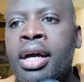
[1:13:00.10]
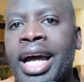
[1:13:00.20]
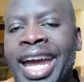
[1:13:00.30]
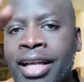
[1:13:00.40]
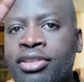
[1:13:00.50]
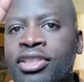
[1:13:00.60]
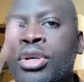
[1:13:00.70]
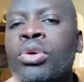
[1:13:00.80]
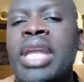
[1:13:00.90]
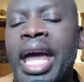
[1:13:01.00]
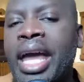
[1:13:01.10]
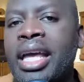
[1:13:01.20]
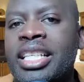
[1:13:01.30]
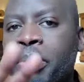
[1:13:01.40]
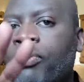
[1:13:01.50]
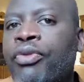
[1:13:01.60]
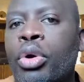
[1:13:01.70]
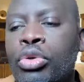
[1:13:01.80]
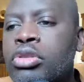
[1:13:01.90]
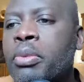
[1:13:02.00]
and two days before
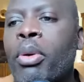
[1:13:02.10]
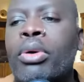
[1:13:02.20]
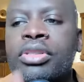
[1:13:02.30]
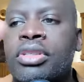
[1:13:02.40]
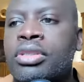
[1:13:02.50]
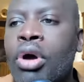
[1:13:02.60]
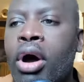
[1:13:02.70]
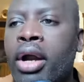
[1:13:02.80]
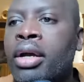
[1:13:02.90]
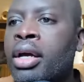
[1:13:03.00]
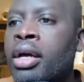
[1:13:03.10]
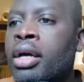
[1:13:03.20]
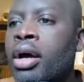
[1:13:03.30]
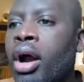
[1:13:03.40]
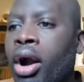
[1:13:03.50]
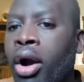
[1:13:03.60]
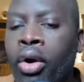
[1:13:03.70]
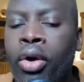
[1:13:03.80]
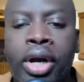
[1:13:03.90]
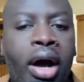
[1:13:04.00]
you supposed to start
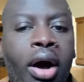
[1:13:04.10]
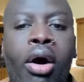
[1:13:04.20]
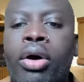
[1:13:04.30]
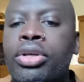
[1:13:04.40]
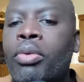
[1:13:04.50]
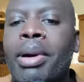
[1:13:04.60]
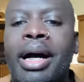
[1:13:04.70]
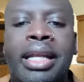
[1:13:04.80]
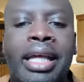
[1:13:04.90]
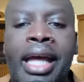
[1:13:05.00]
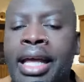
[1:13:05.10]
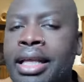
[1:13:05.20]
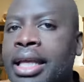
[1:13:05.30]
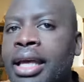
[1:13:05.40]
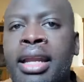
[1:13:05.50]
earning all your money and getting